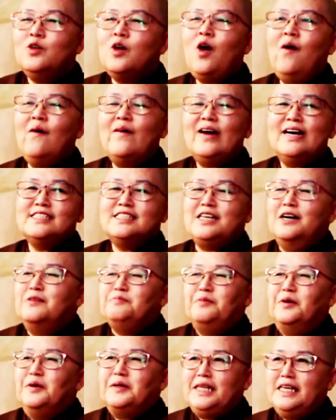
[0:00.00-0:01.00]
call ourselves
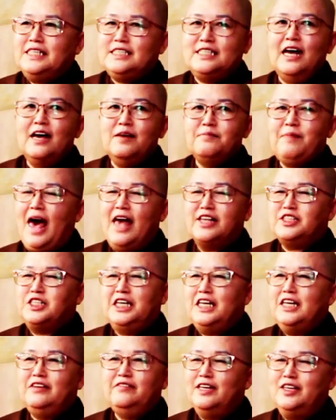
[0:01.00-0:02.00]
Buddhists, but
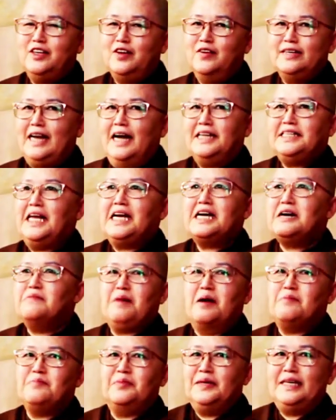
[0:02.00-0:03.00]
actually we know nothing
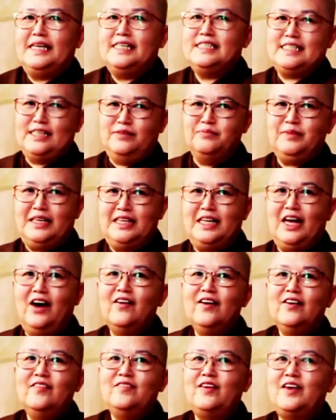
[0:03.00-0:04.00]
about Buddhism, you know.
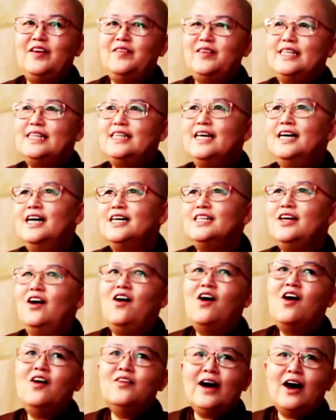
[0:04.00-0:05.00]

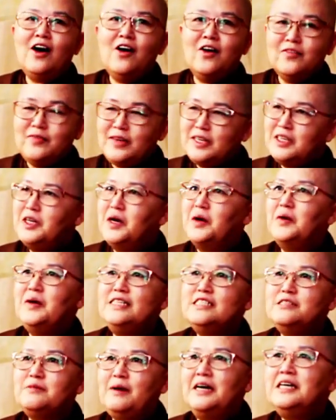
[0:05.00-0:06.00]
All we know
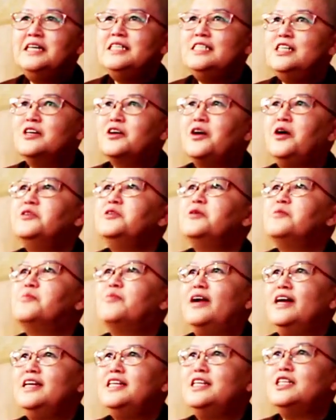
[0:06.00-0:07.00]
is to go to
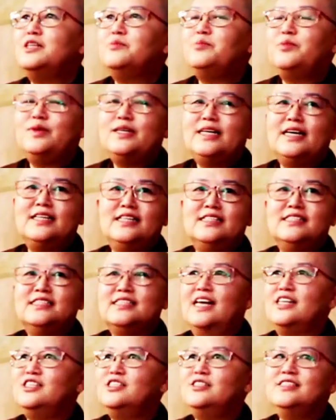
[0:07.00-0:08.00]
pray to the Buddha, the
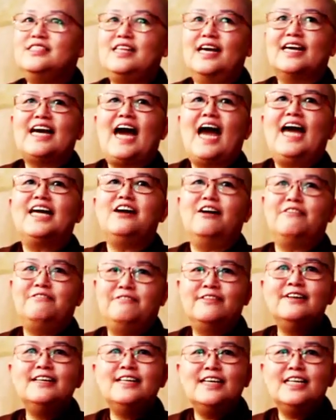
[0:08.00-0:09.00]
statues, that kind of,
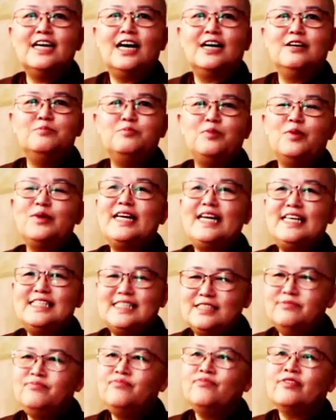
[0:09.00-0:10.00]
you know,
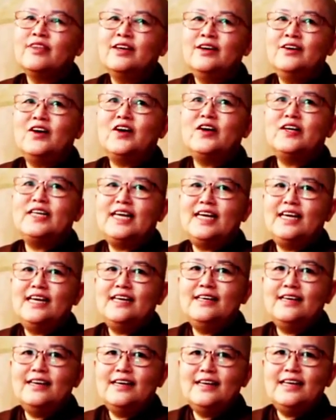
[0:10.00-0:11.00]
Buddhist.
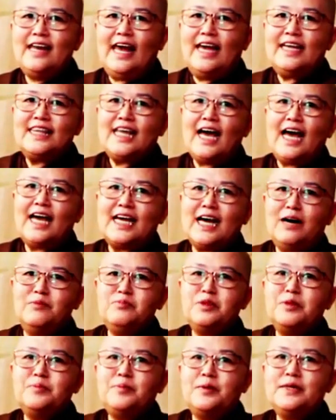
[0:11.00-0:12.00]
Only later I
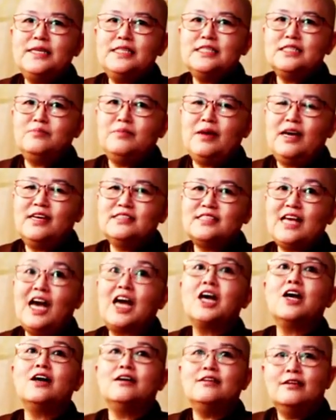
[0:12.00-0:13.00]
come to Buddhism as
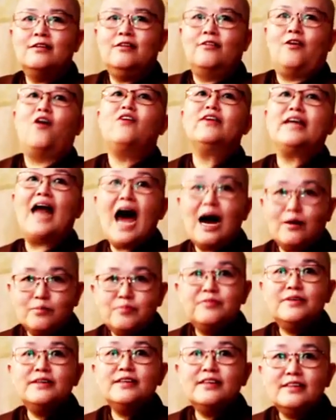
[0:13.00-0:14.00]
I grown up,
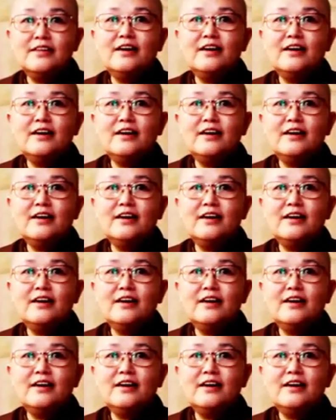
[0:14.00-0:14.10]
you